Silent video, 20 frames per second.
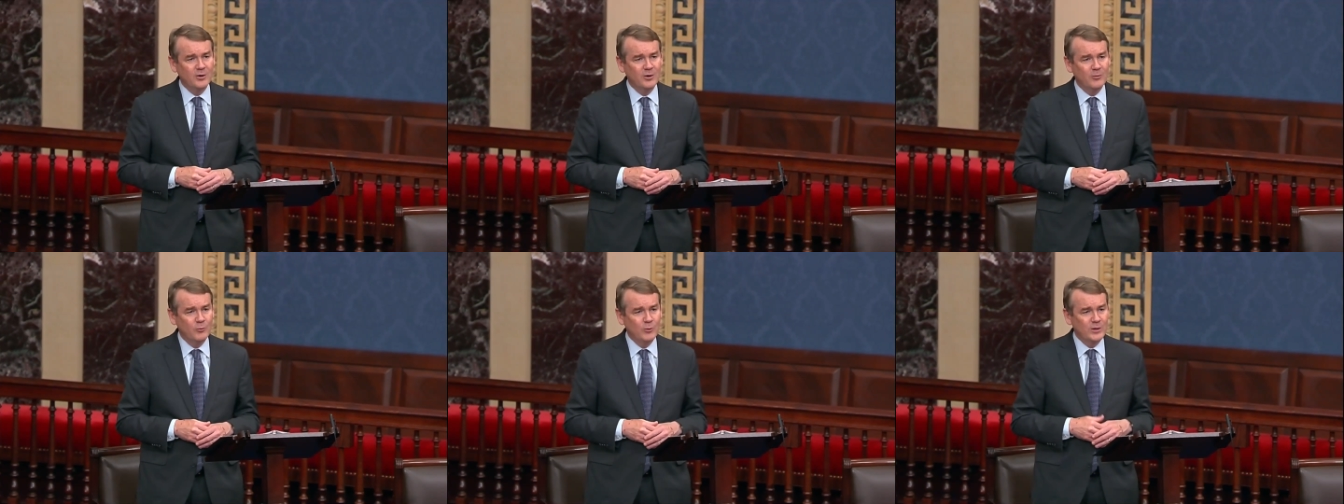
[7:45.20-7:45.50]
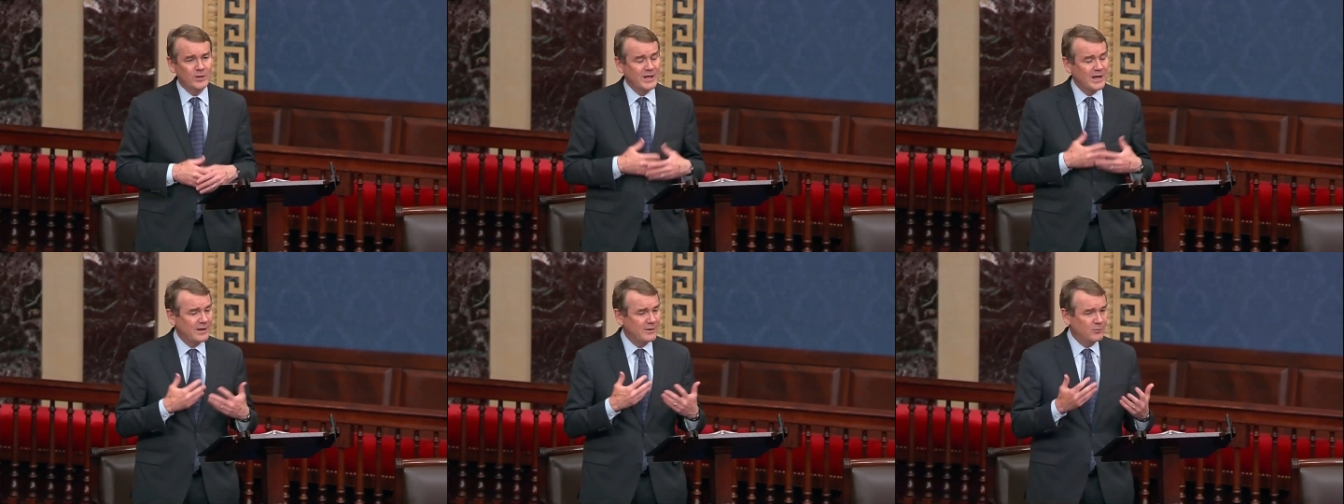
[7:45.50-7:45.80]

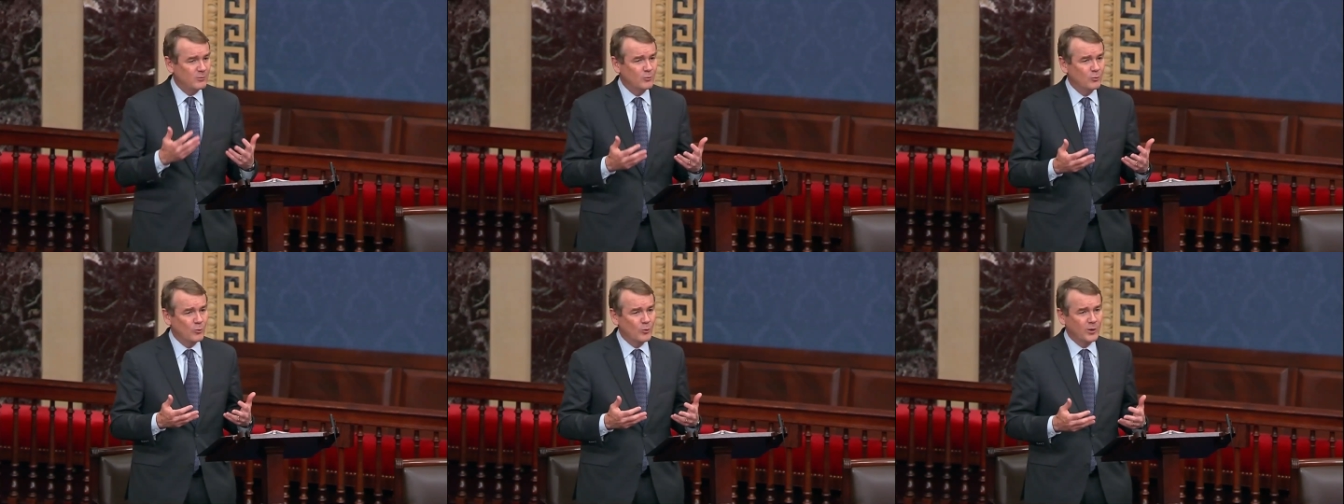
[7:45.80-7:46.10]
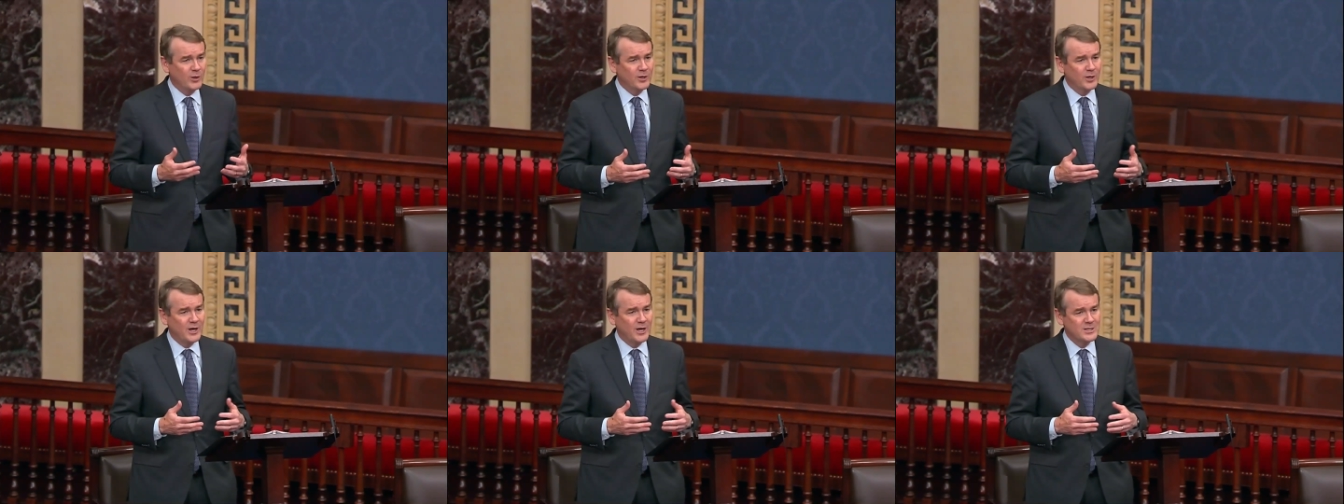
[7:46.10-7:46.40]
with that
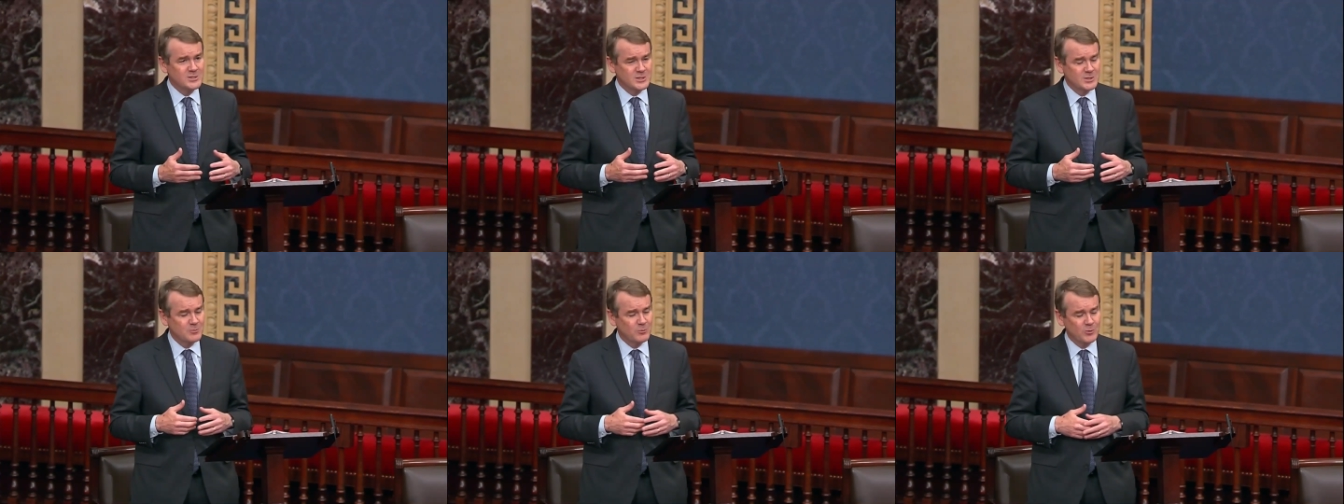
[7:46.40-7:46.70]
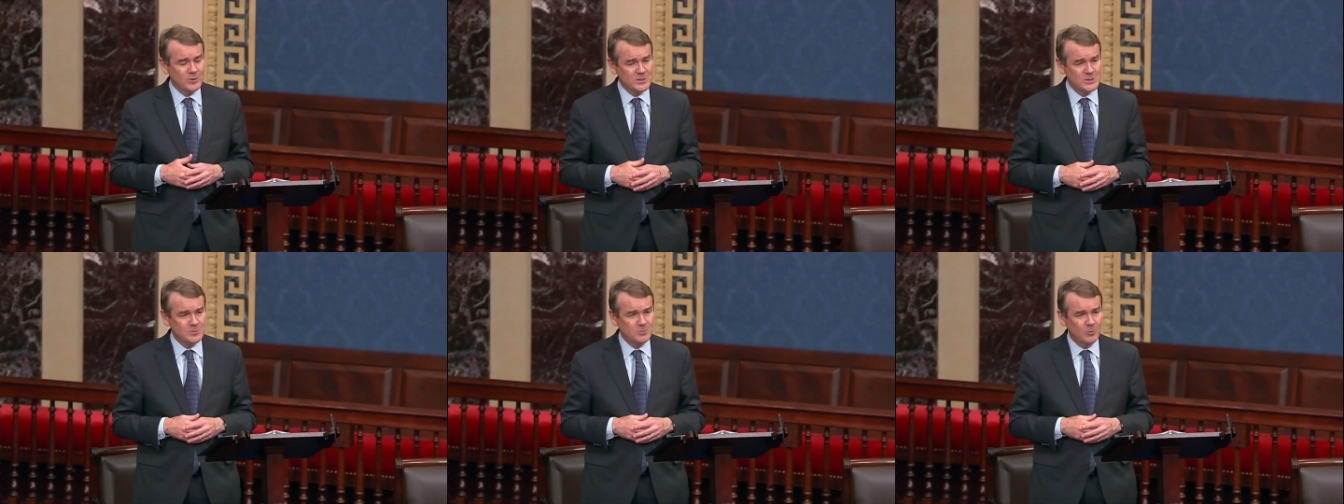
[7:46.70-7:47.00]
organizing
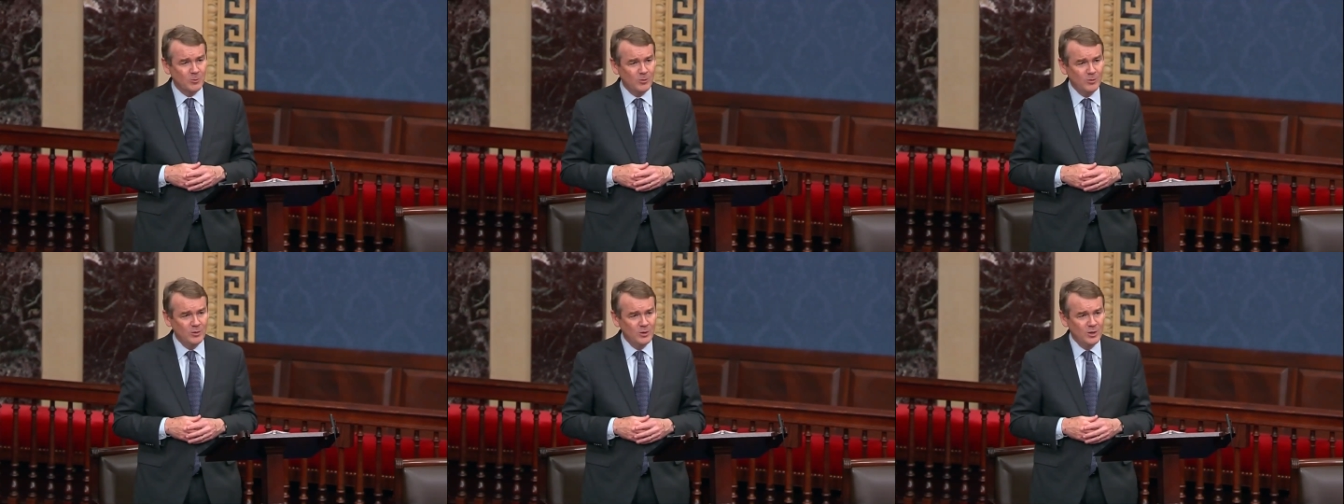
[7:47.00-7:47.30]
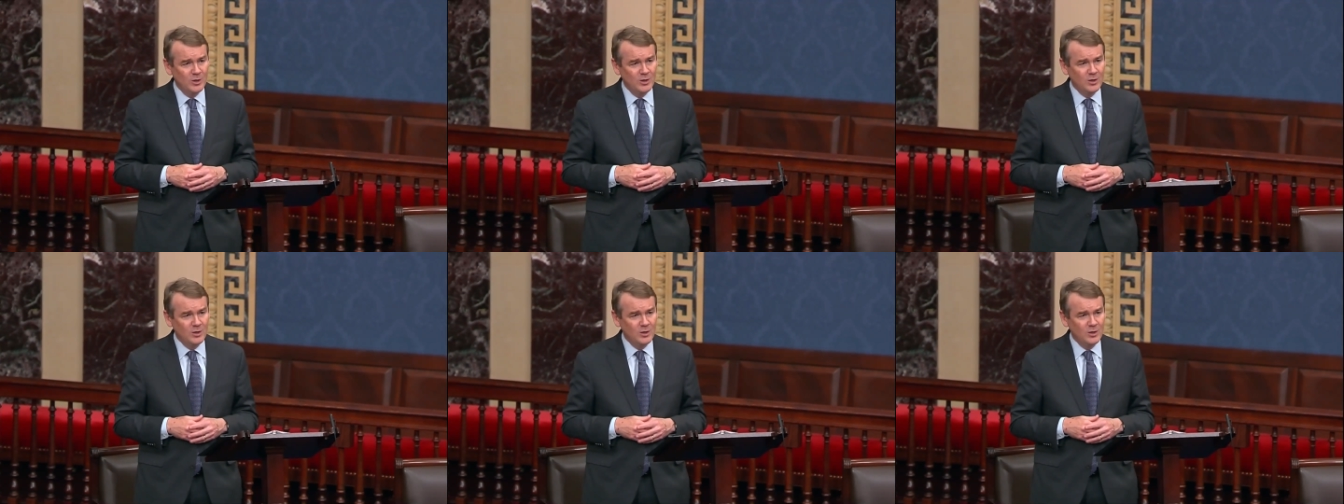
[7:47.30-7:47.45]
principle,